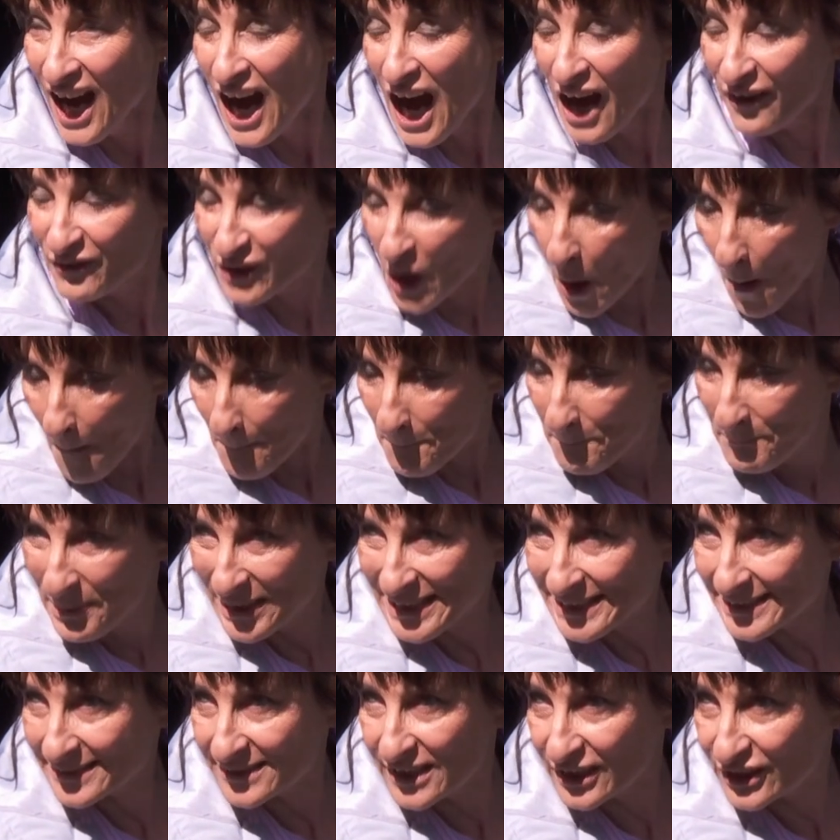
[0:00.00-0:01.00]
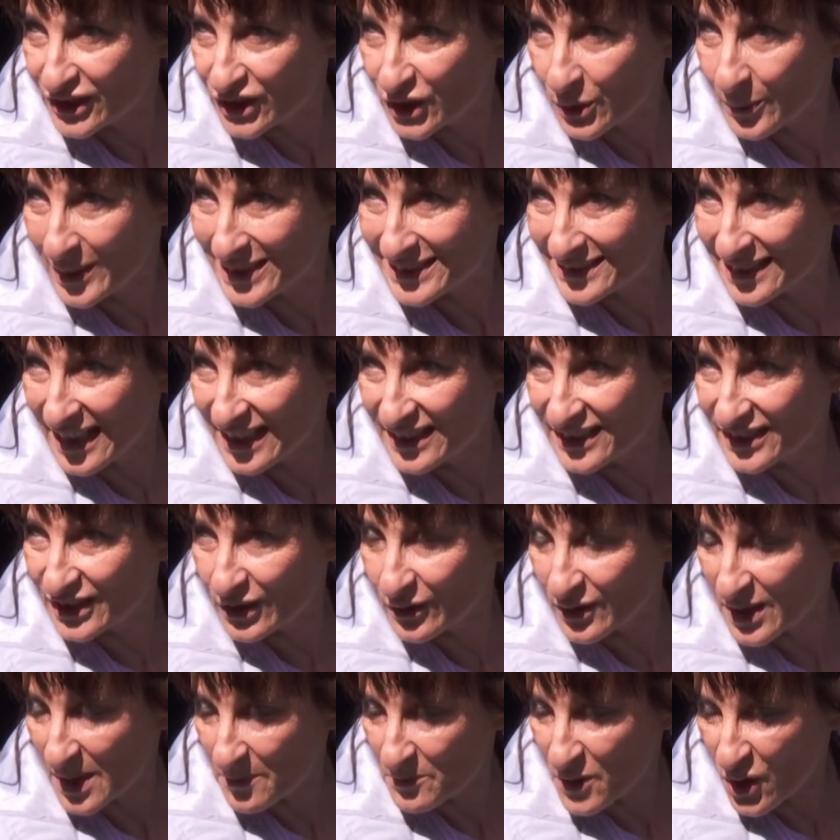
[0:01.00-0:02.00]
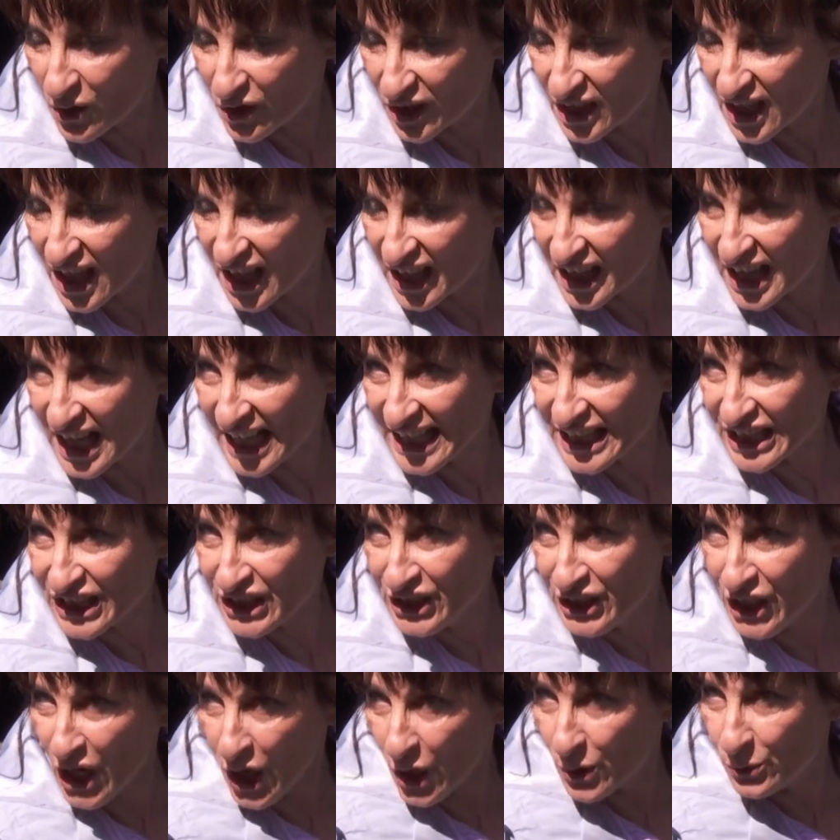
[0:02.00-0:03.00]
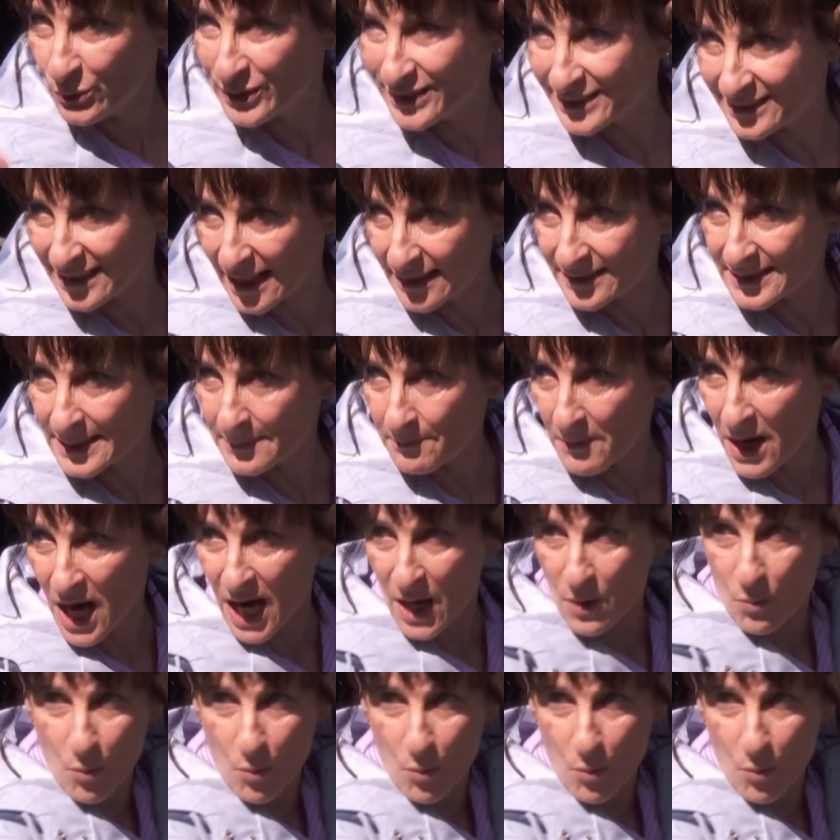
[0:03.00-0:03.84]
have got business to attend to and I'm not going to let you stand in my